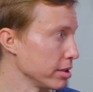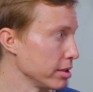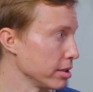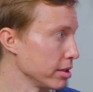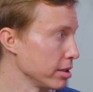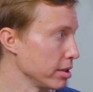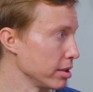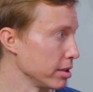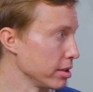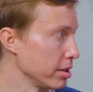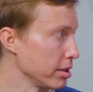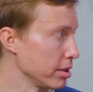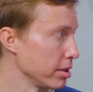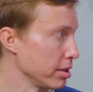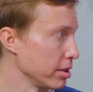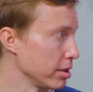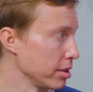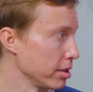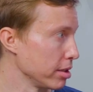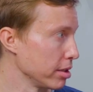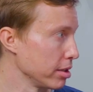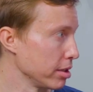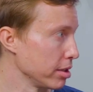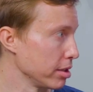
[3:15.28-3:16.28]

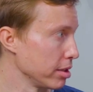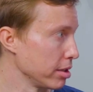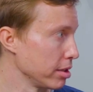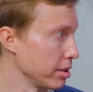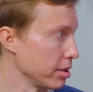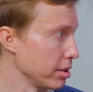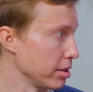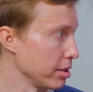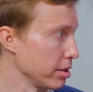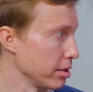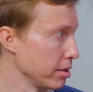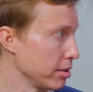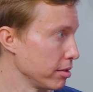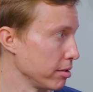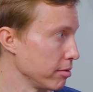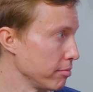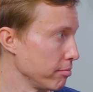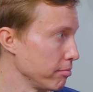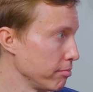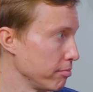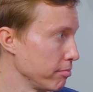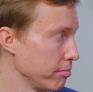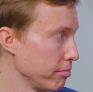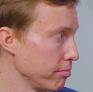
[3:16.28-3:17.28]

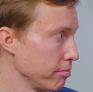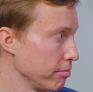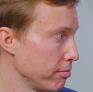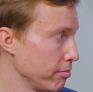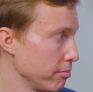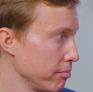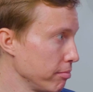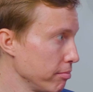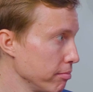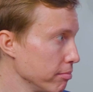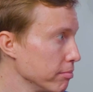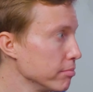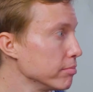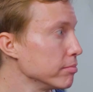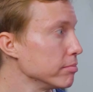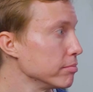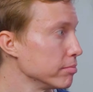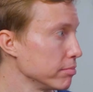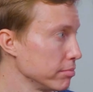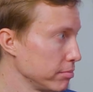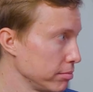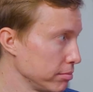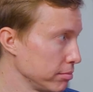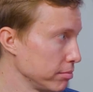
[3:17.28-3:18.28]

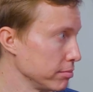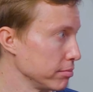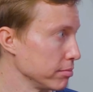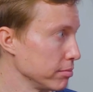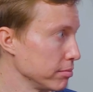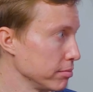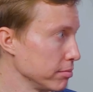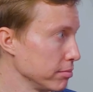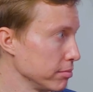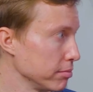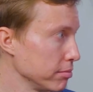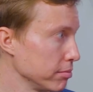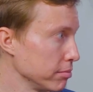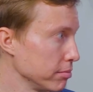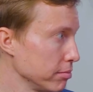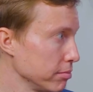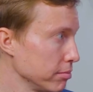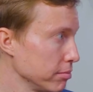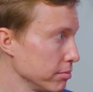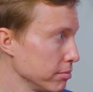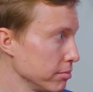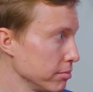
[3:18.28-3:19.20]
The person shown says nothing.